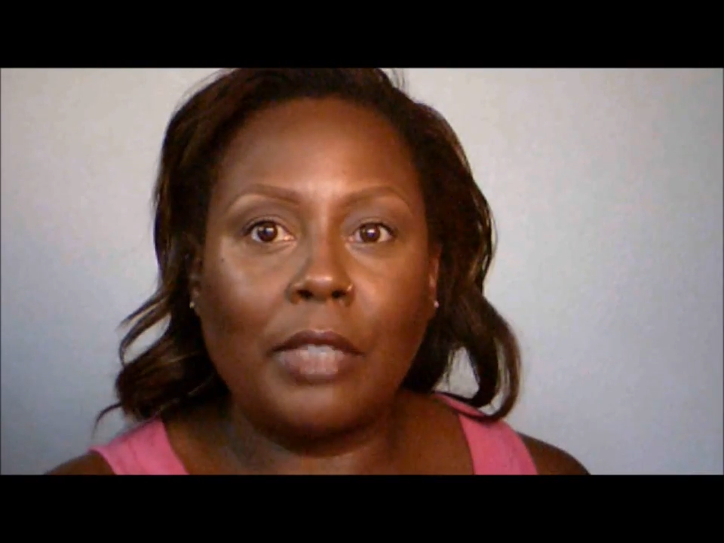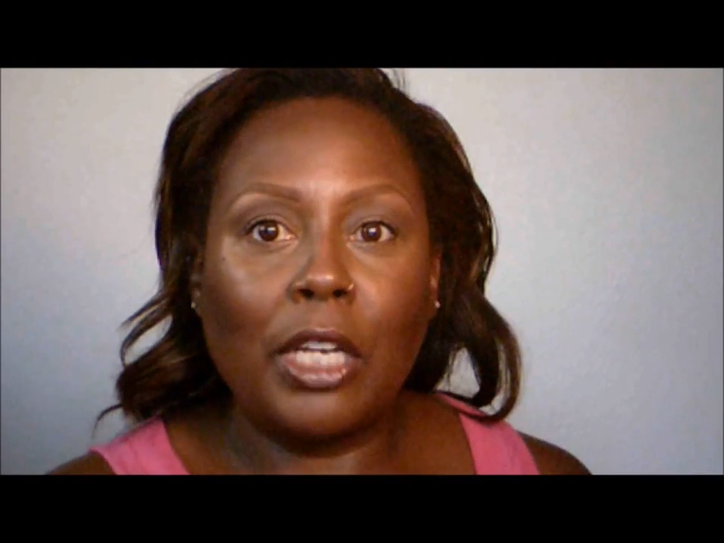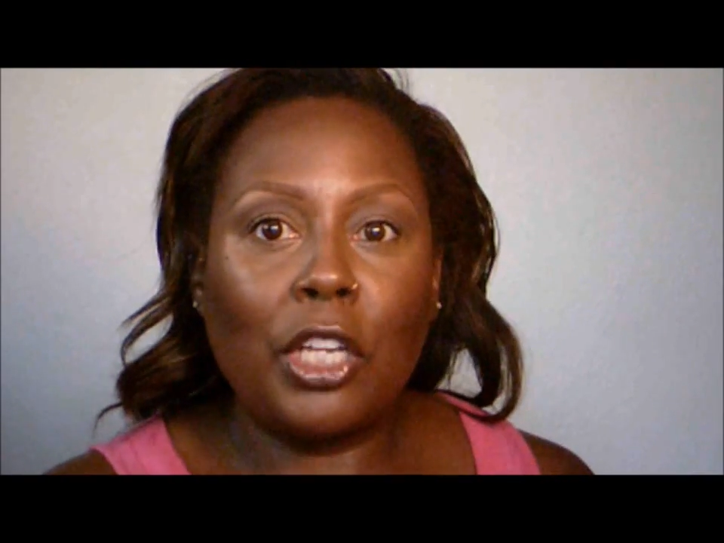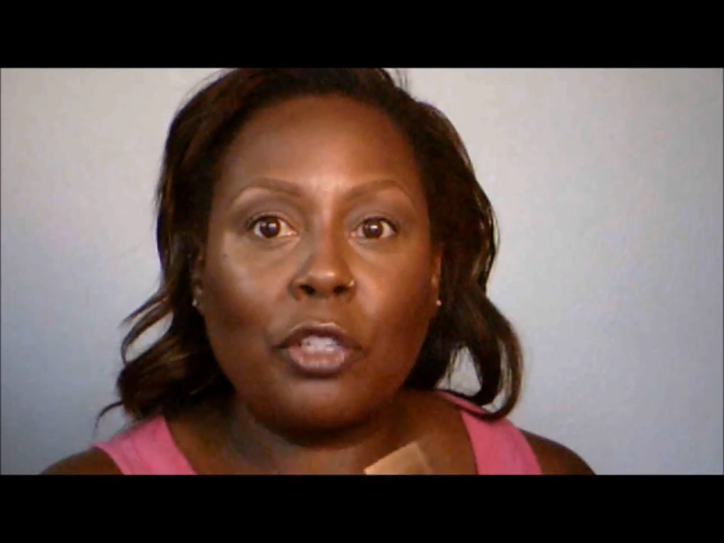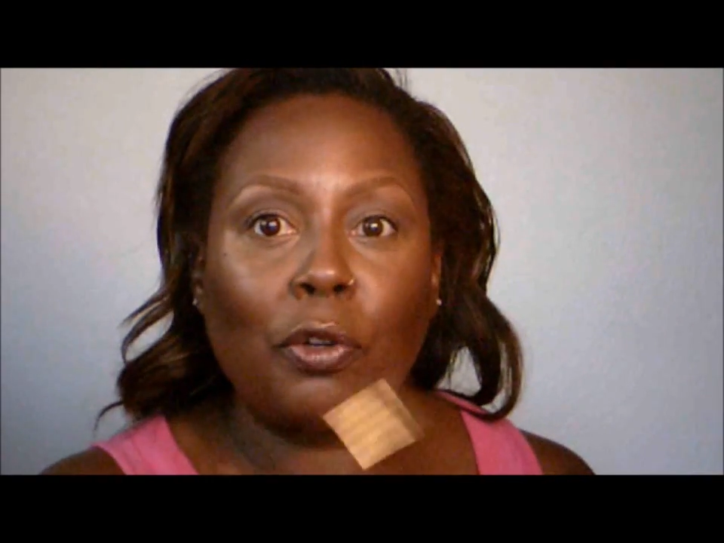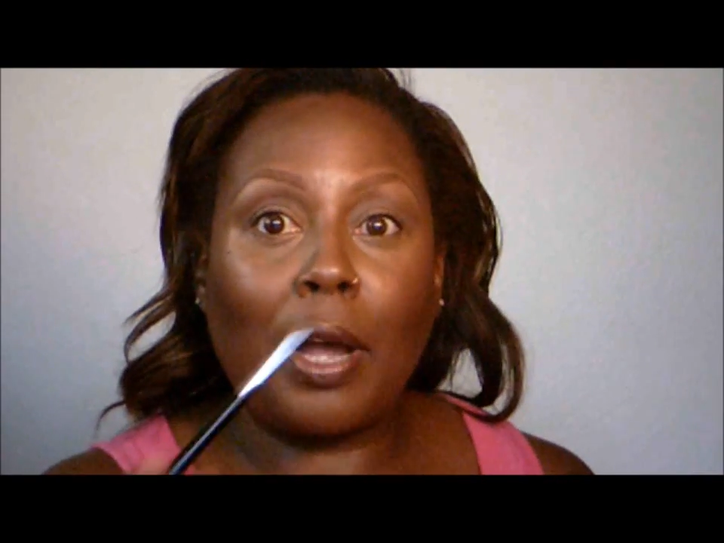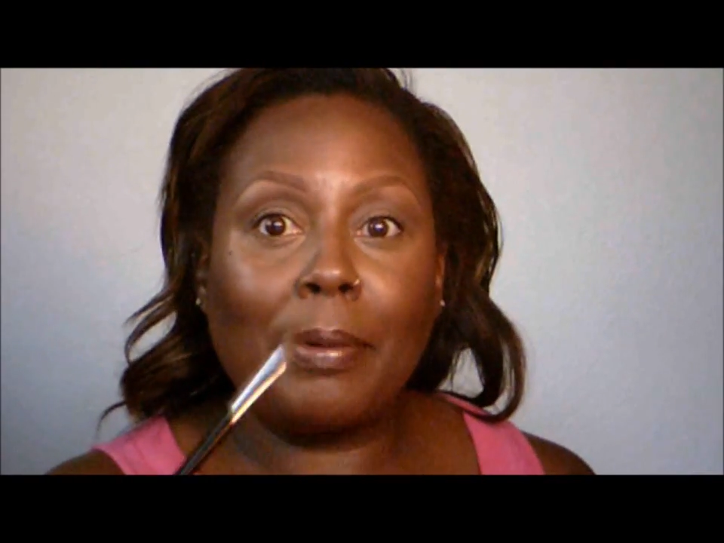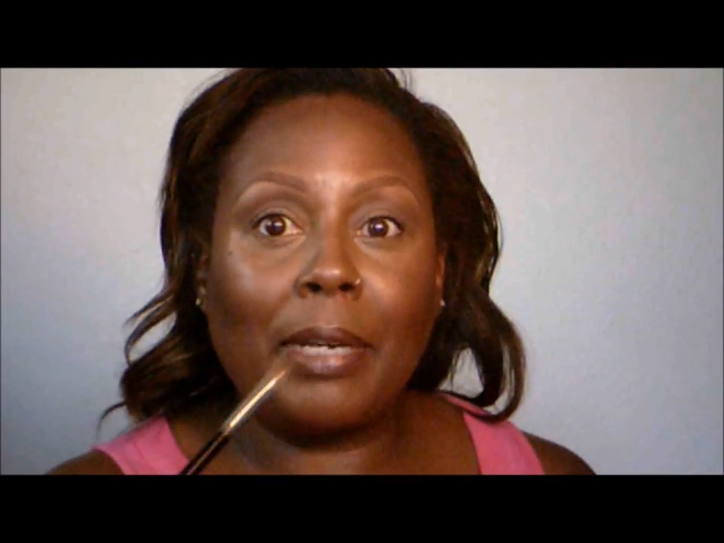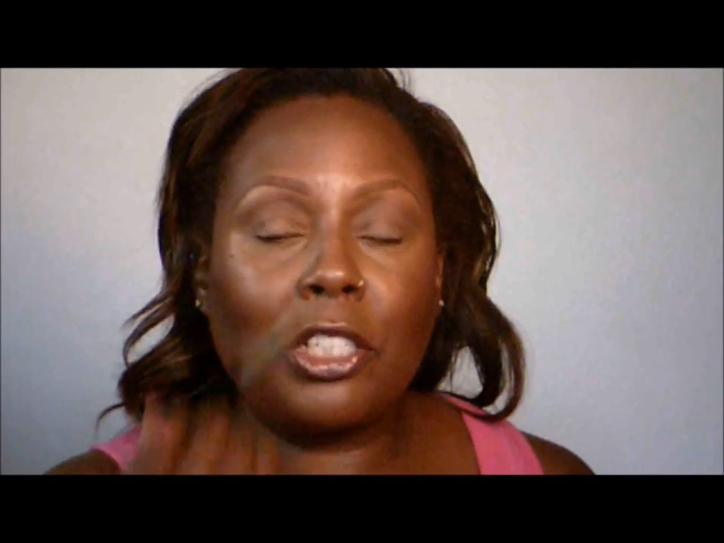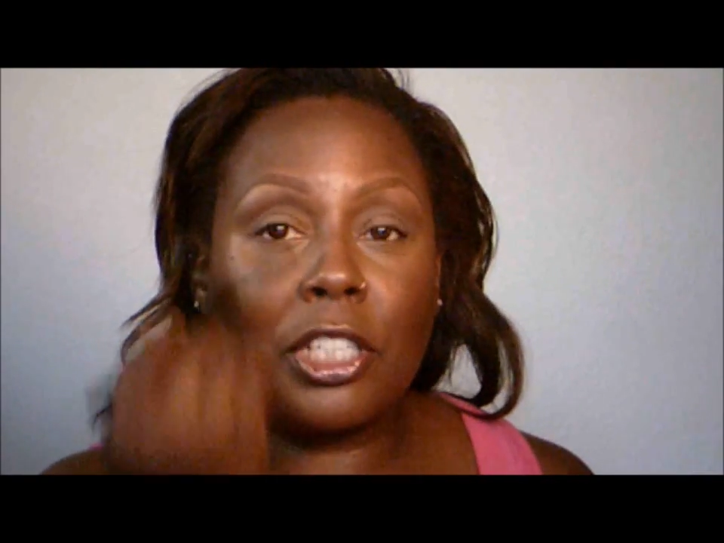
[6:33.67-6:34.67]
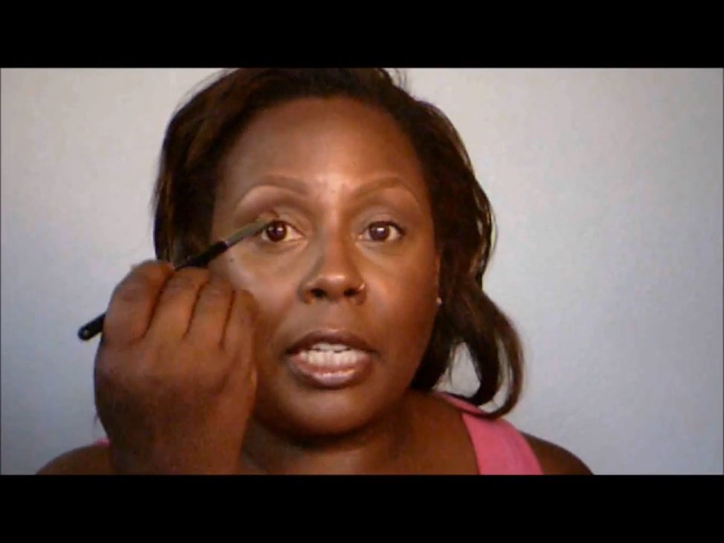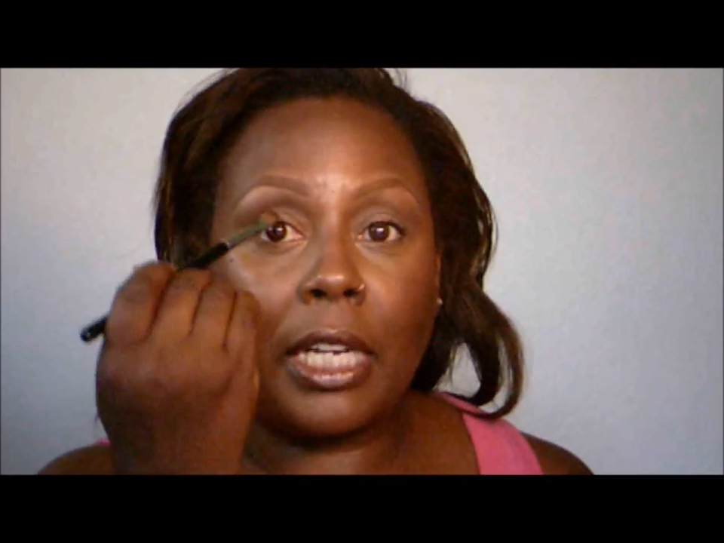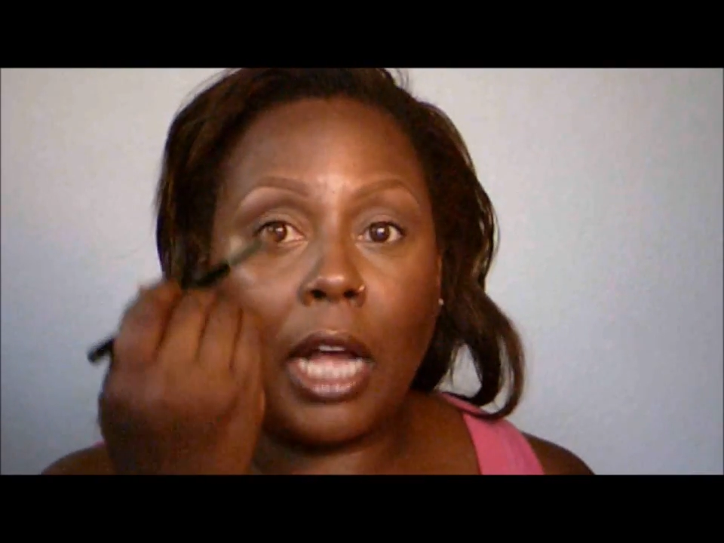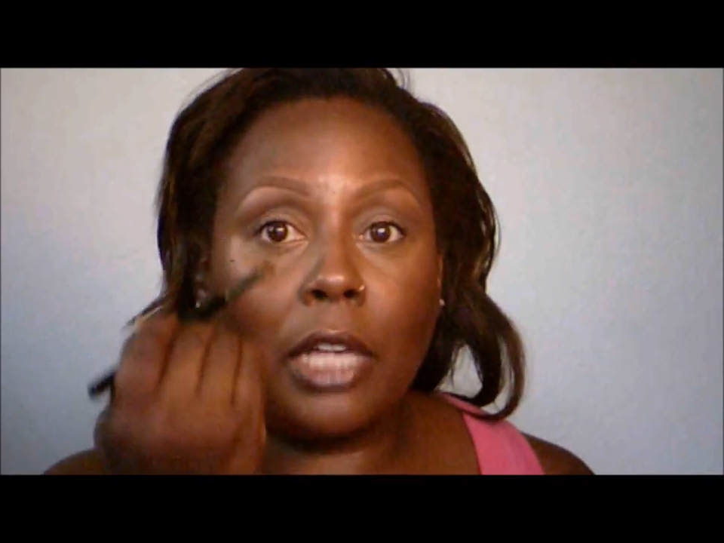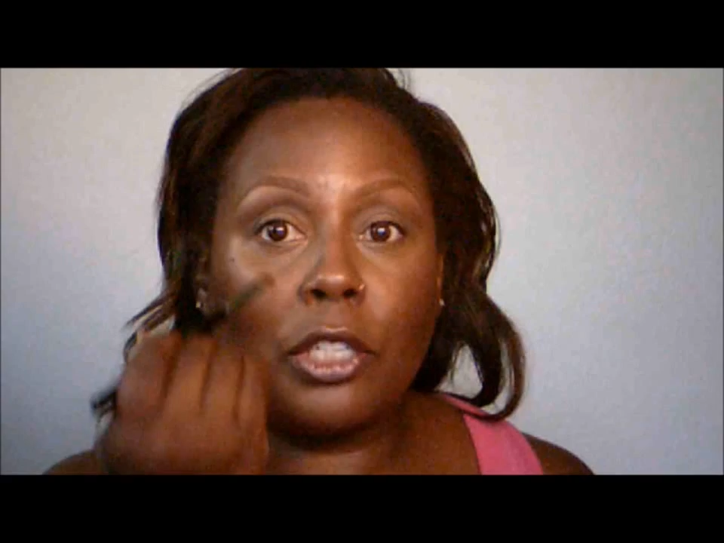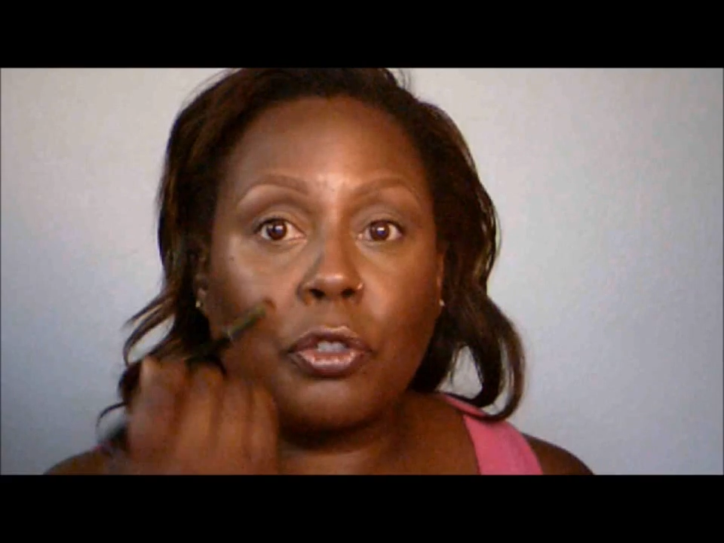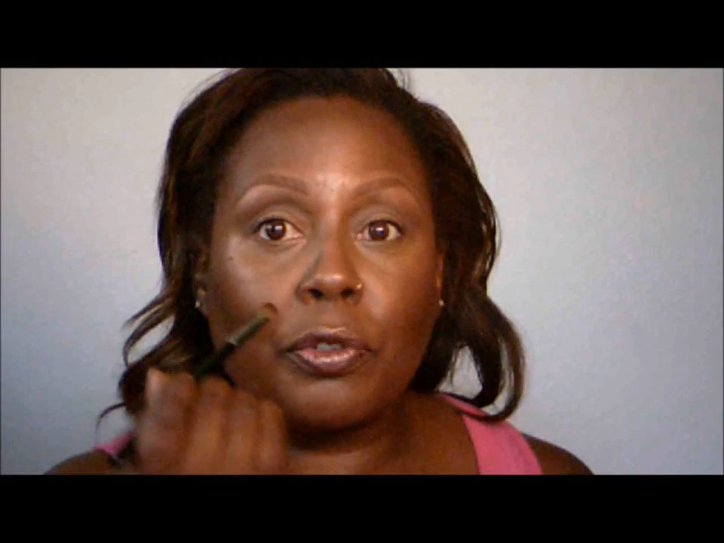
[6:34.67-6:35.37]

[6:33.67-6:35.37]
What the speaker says: So I'm just going to contour